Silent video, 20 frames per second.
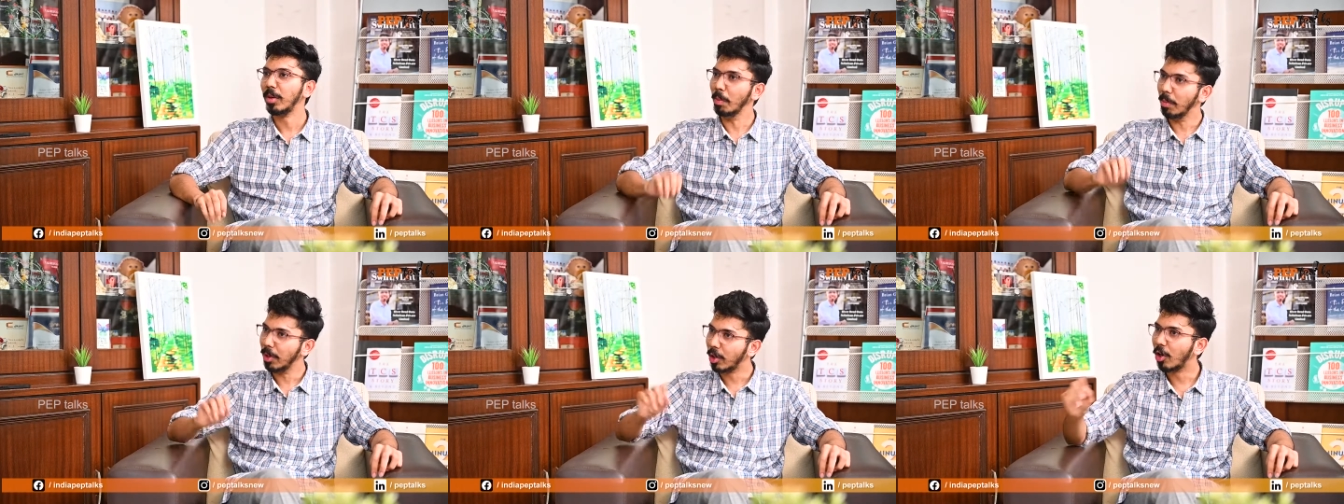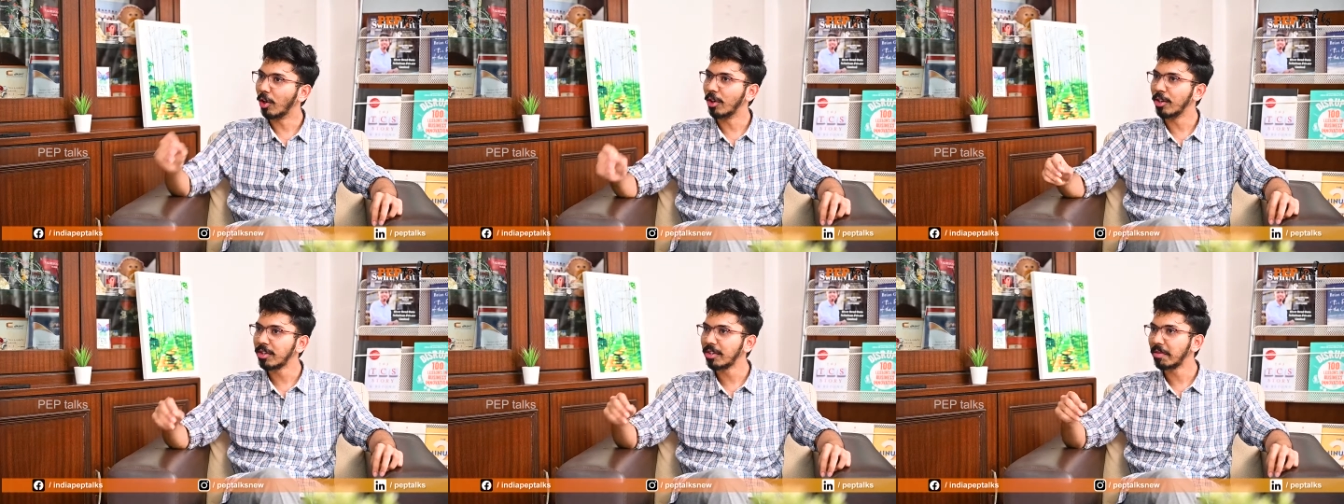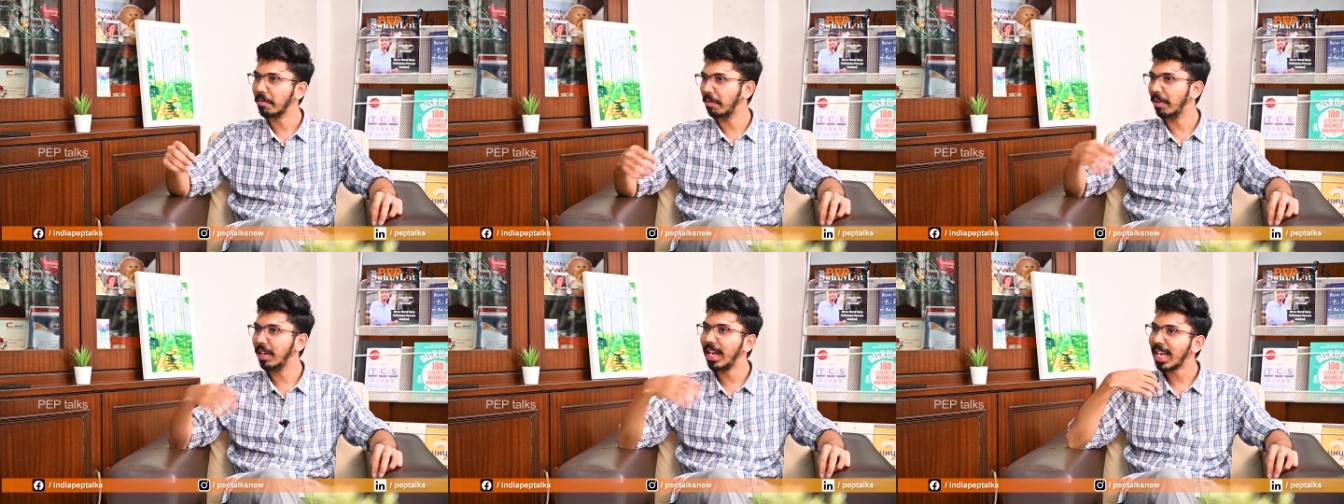because
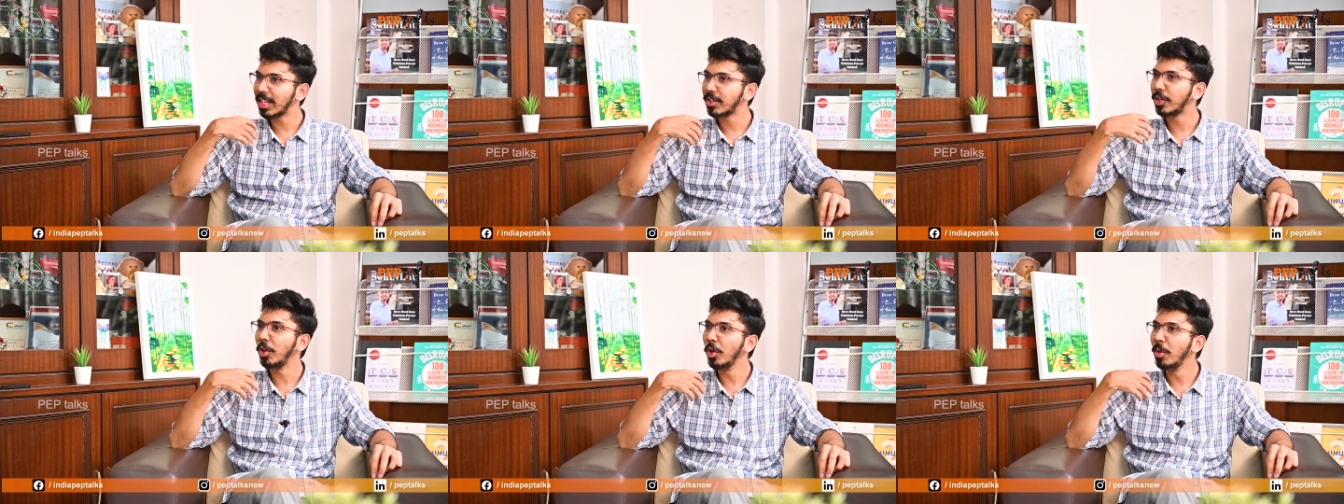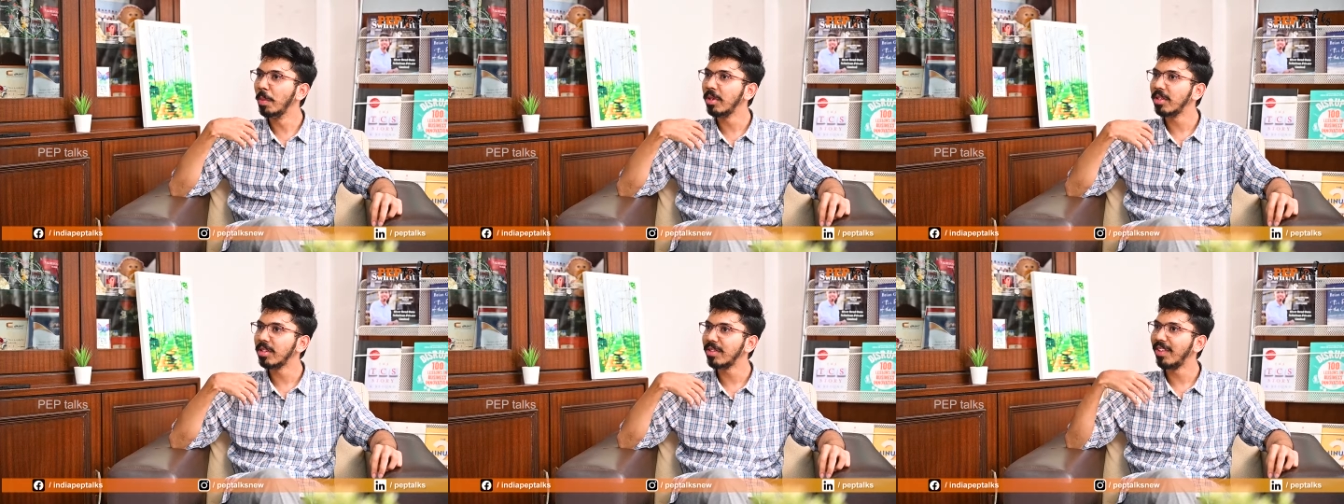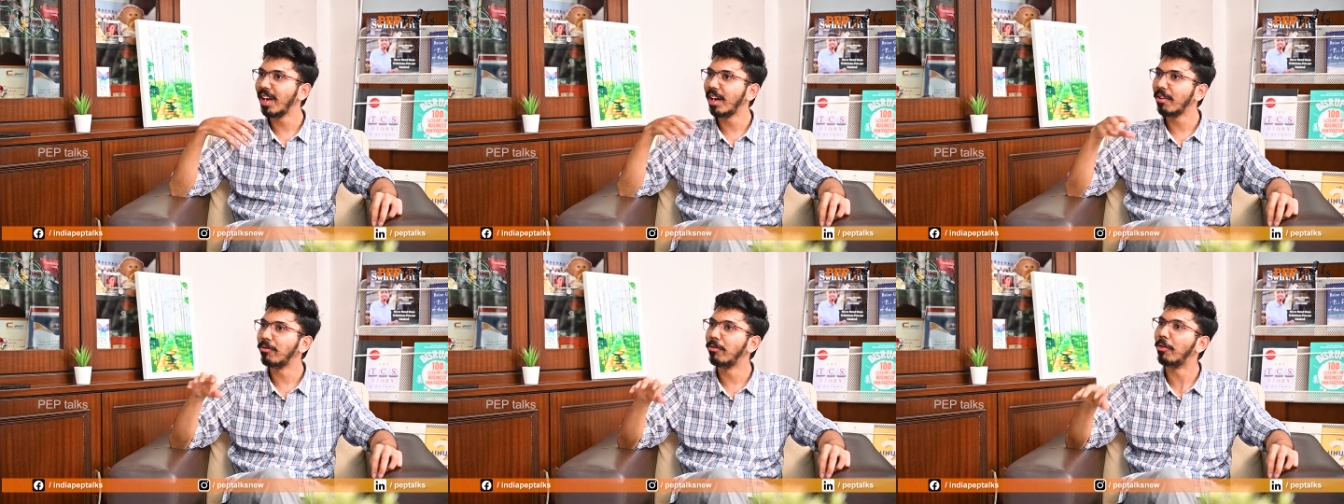we as humans,
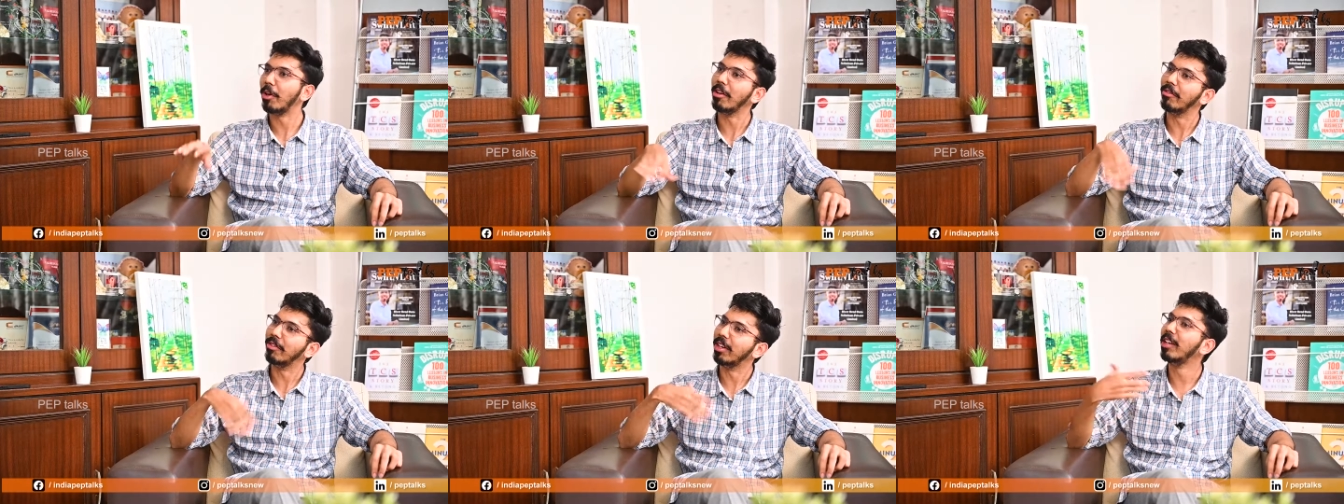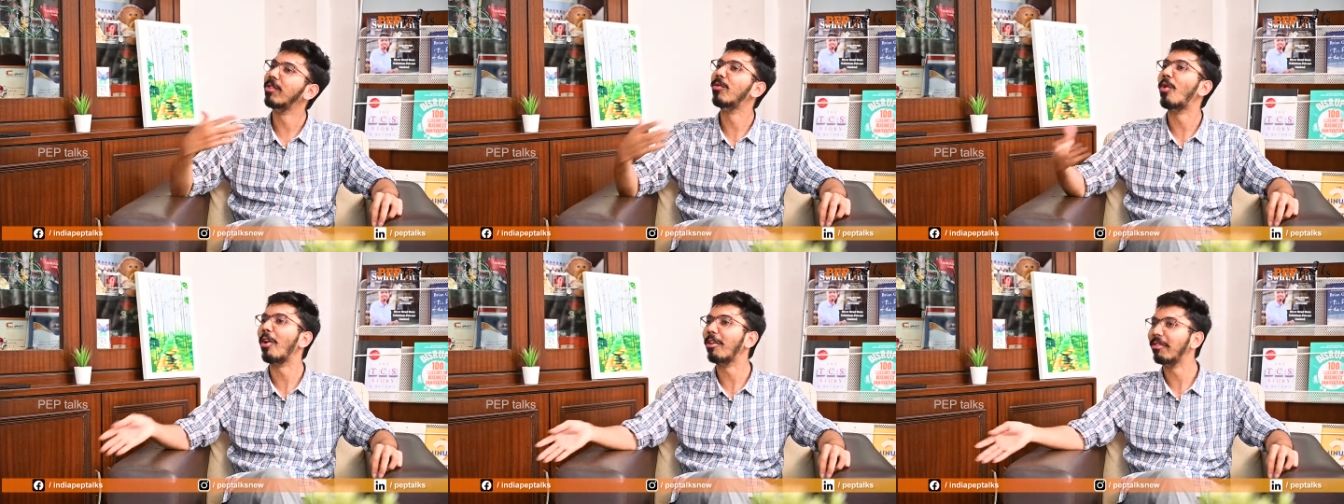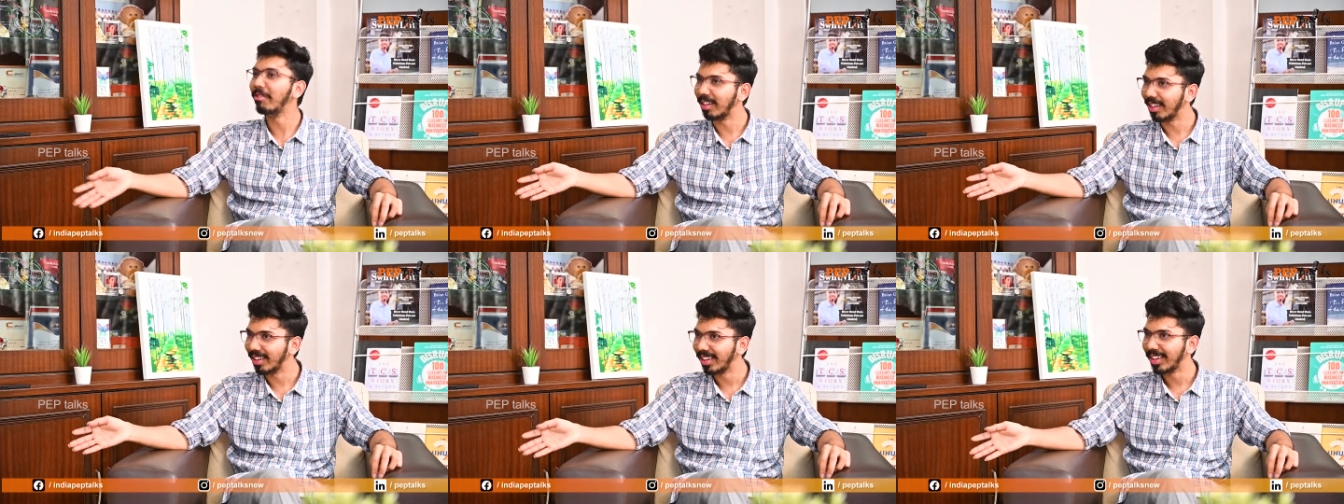we are forever
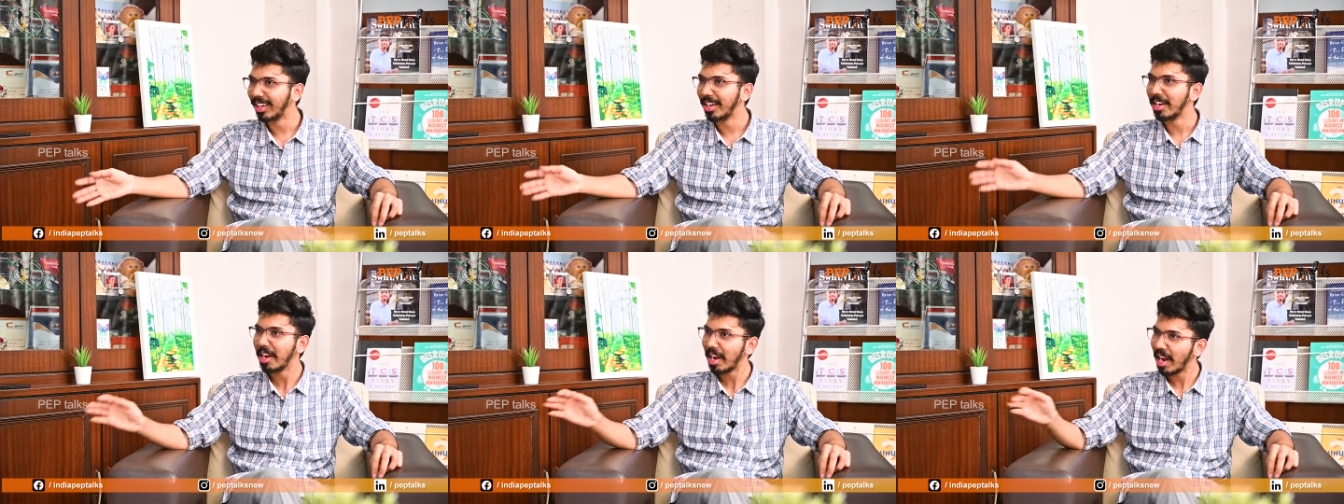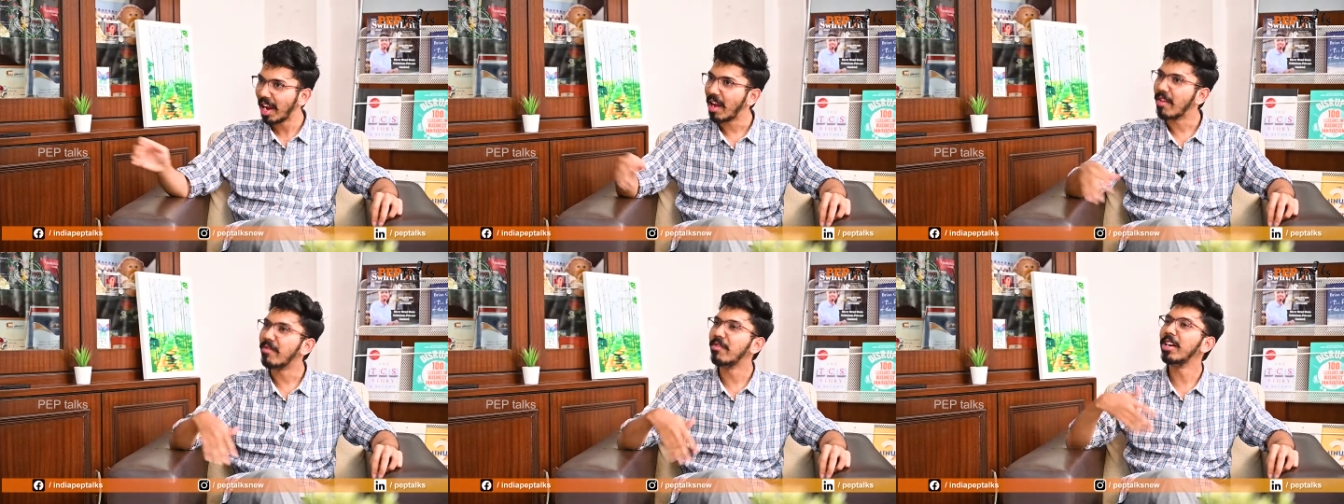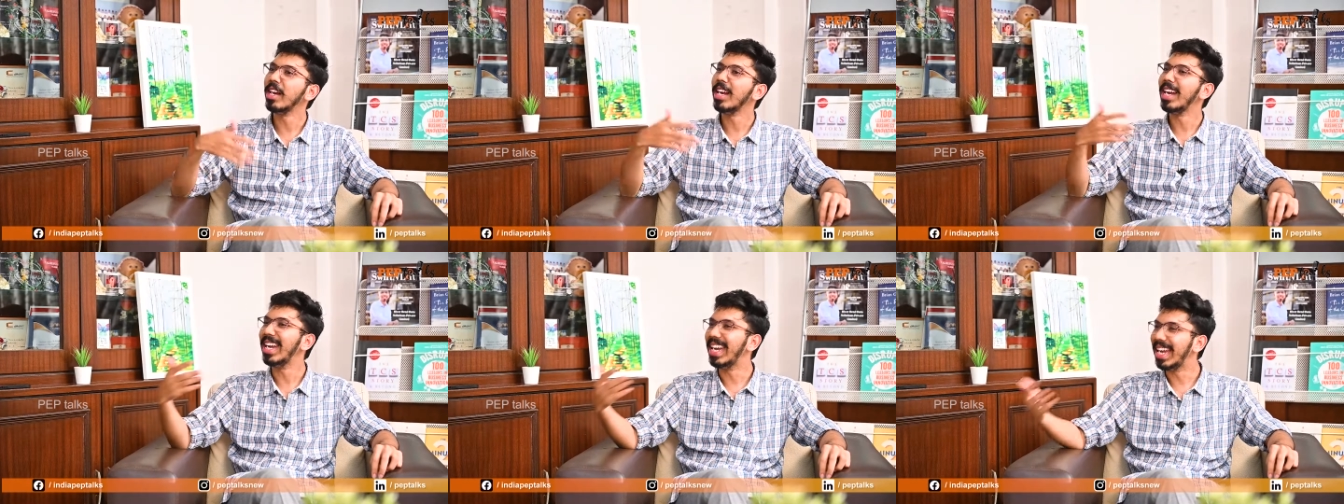evolving
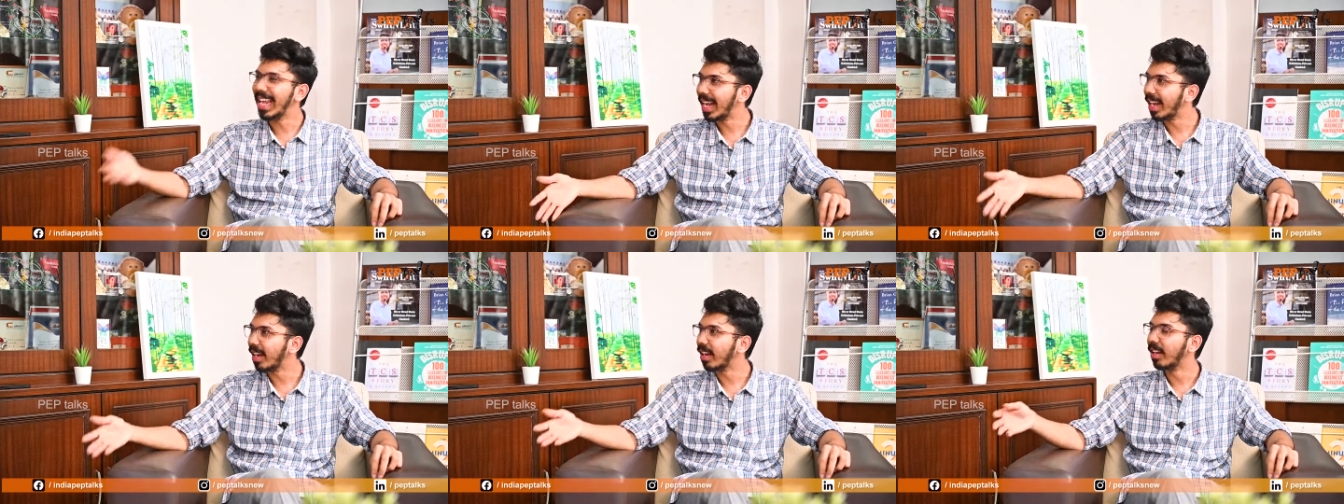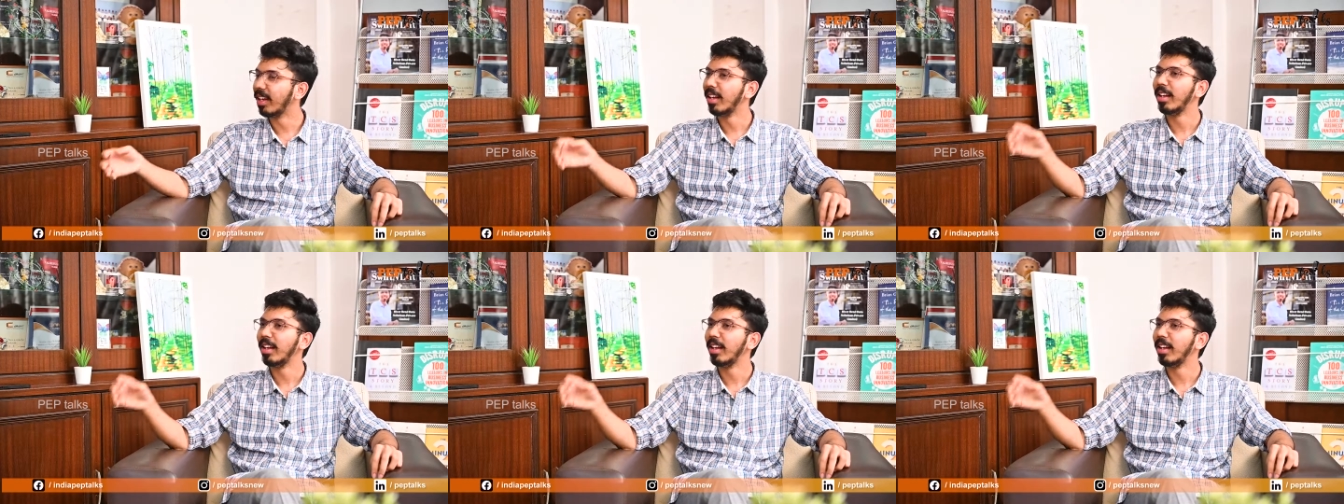every day